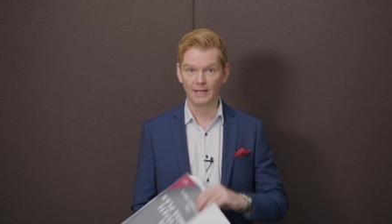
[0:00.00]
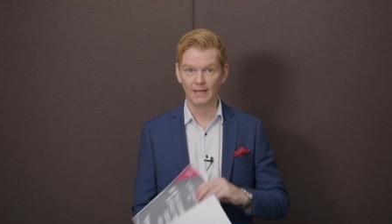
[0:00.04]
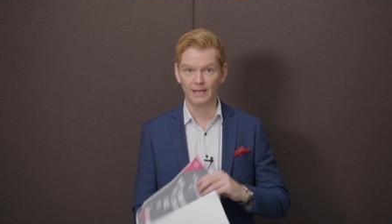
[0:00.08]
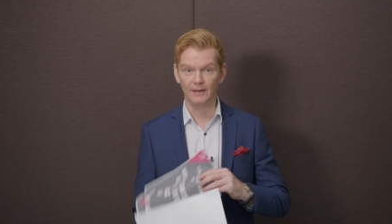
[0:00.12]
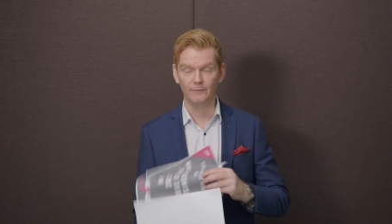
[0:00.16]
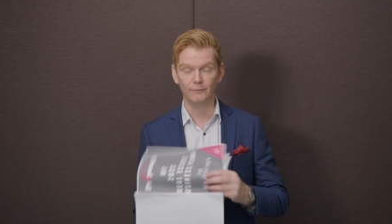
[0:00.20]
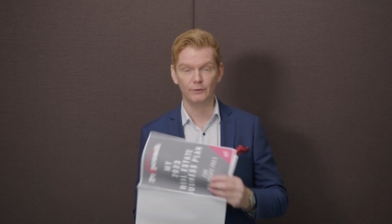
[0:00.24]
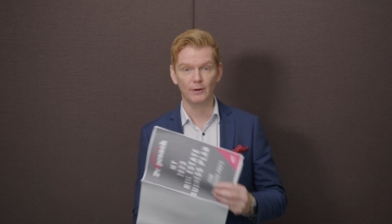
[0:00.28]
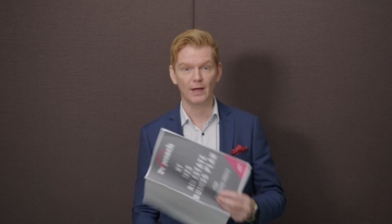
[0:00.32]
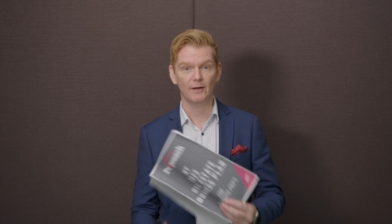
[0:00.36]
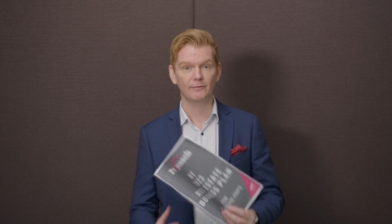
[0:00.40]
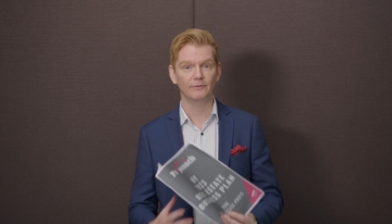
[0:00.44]

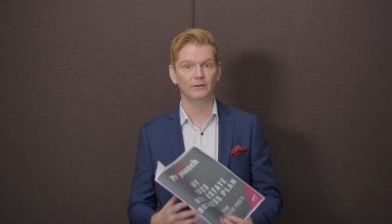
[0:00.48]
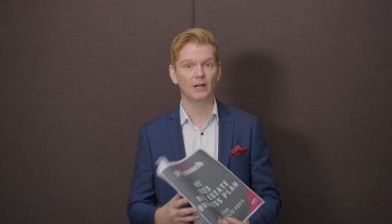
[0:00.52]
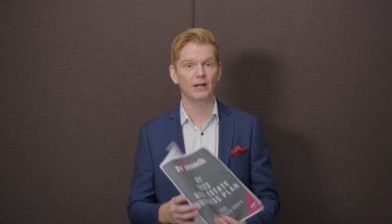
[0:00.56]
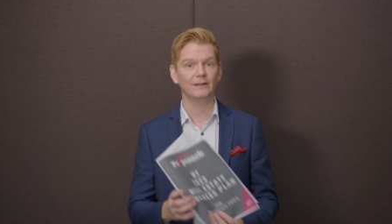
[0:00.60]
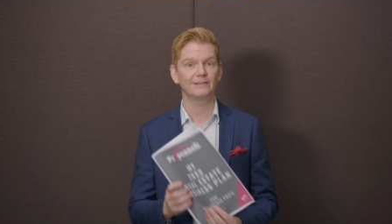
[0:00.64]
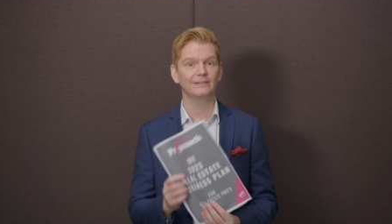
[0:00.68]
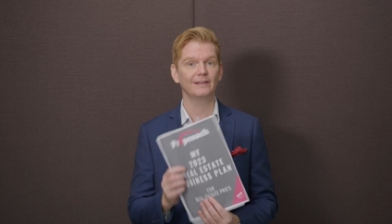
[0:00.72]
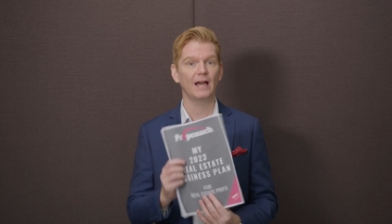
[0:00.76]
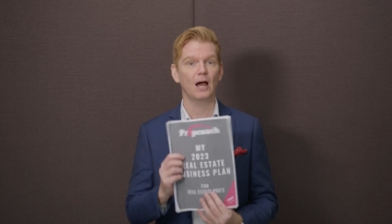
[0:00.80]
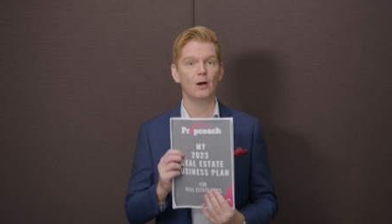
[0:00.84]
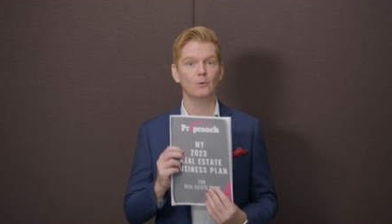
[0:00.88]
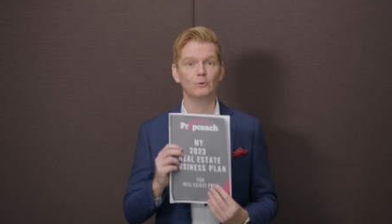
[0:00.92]
if you have
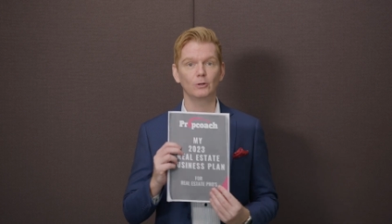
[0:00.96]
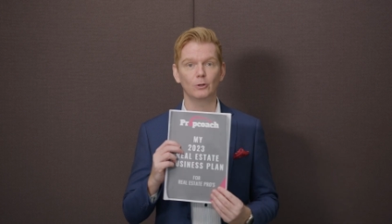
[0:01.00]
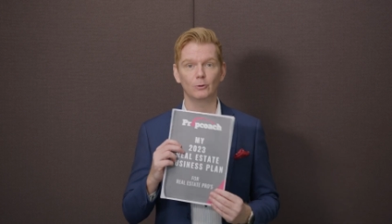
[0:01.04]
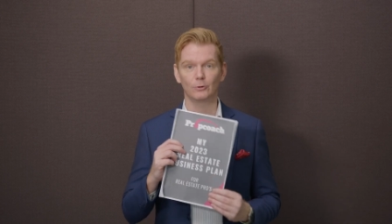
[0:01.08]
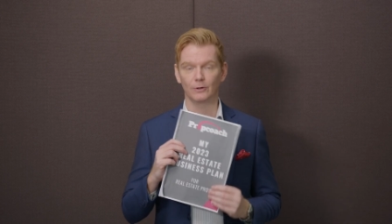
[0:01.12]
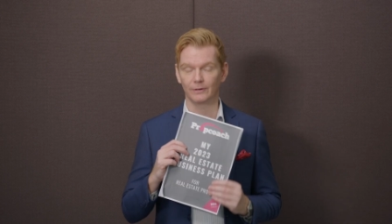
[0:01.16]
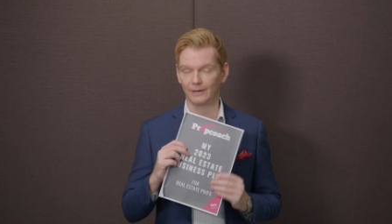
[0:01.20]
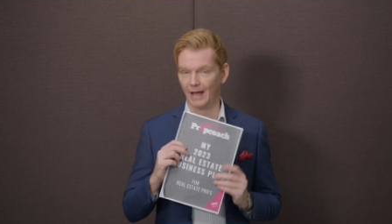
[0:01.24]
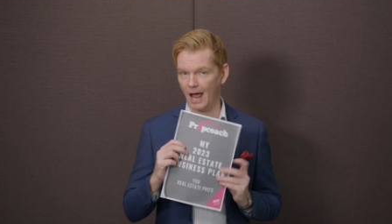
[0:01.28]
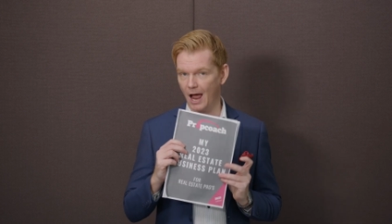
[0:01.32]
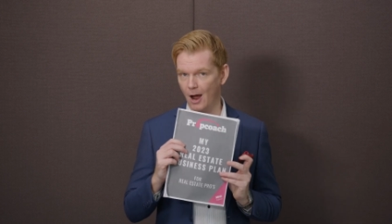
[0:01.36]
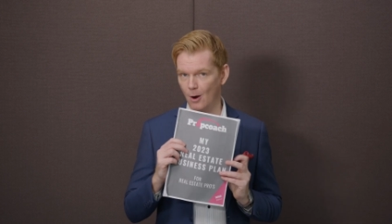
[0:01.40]
not
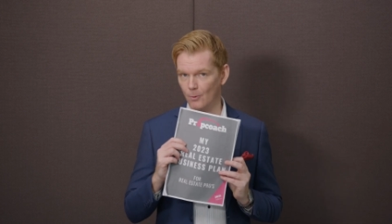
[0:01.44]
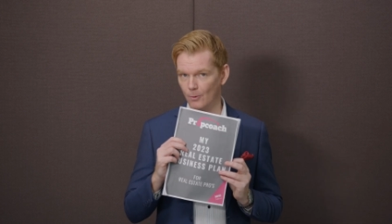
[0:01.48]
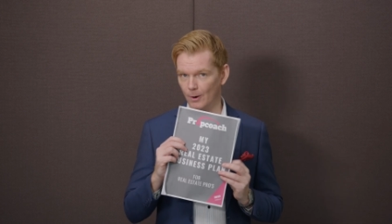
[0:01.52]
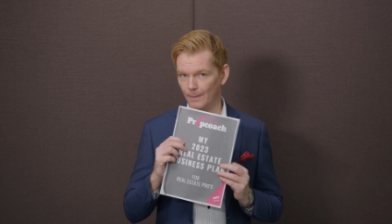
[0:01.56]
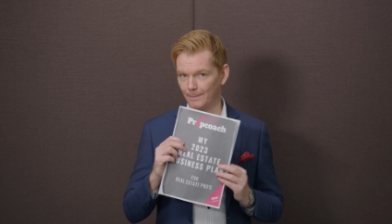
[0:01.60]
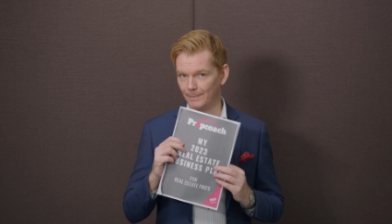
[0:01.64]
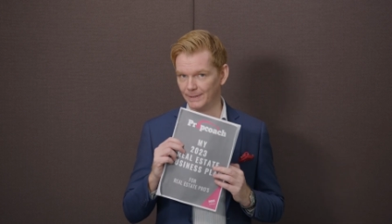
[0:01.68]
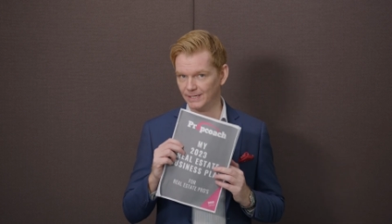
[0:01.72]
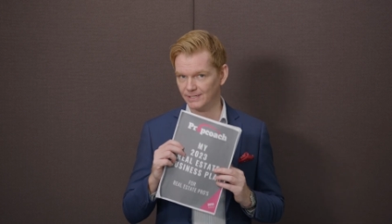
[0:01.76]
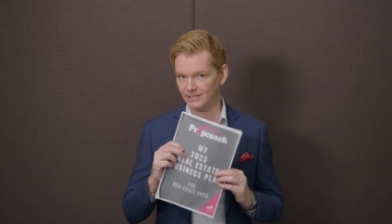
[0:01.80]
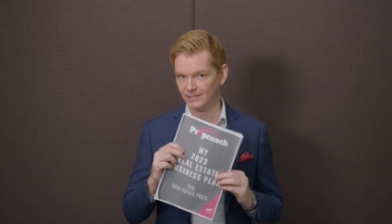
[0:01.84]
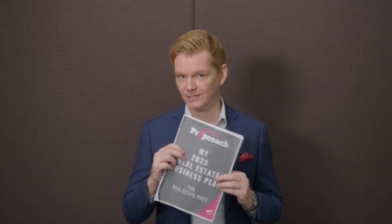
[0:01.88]
downloaded our
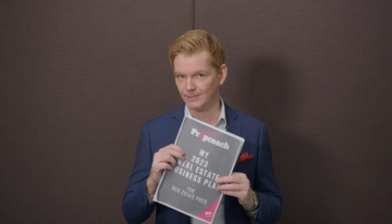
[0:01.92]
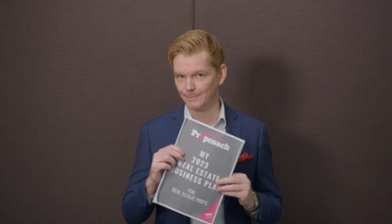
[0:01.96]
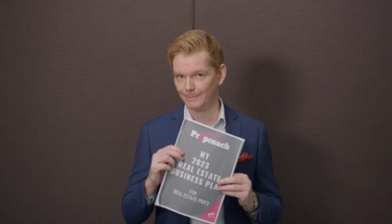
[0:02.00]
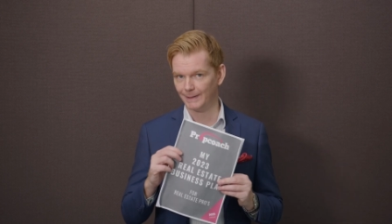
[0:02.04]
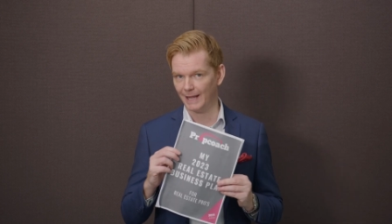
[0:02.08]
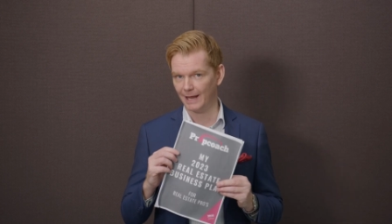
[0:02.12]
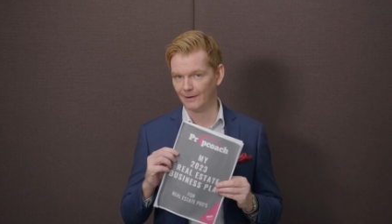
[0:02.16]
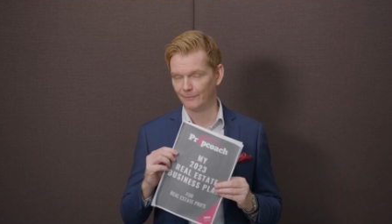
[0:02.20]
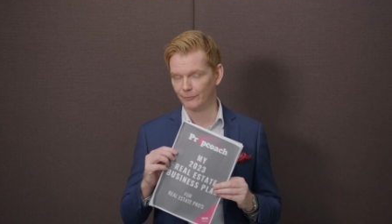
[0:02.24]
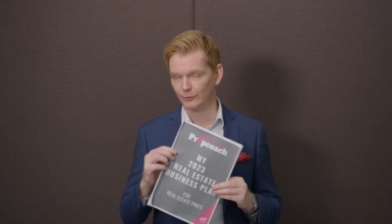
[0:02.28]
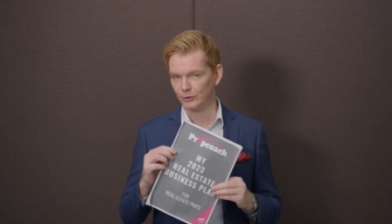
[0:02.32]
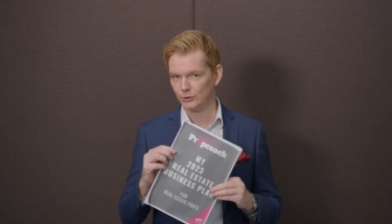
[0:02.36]
business
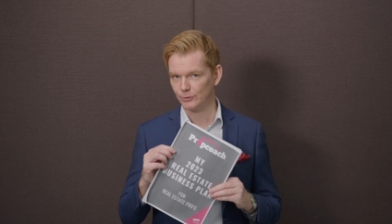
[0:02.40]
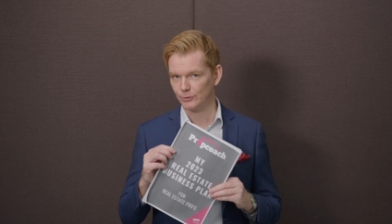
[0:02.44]
plan for